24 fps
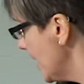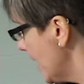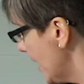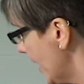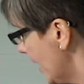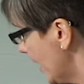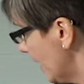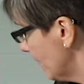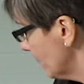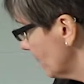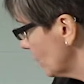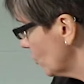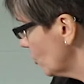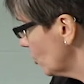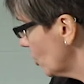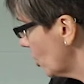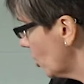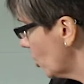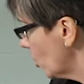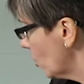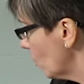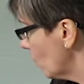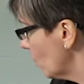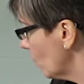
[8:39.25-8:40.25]
Um,
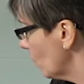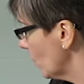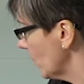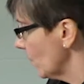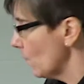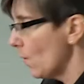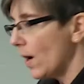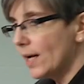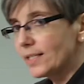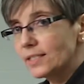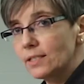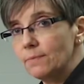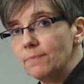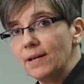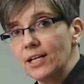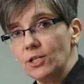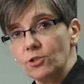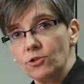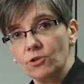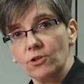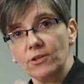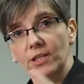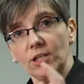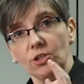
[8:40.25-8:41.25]
so we want to make
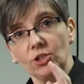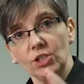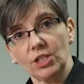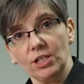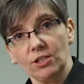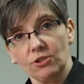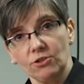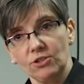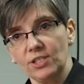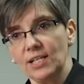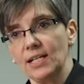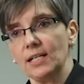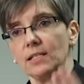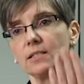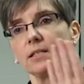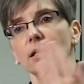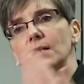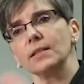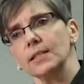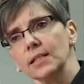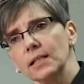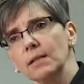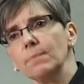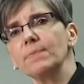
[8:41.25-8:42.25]
sure that she understands a
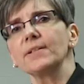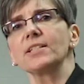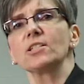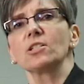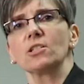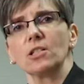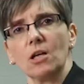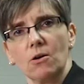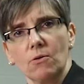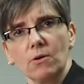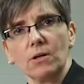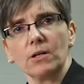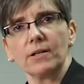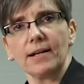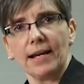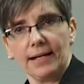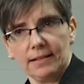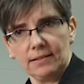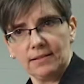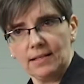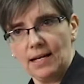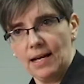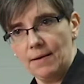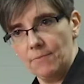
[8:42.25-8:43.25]
little bit slower
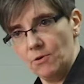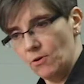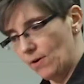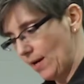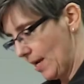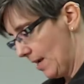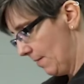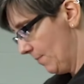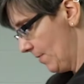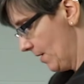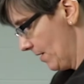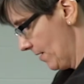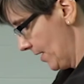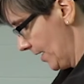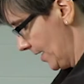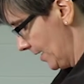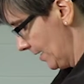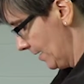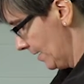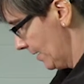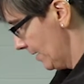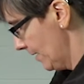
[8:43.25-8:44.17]
next time. Okay, Mary?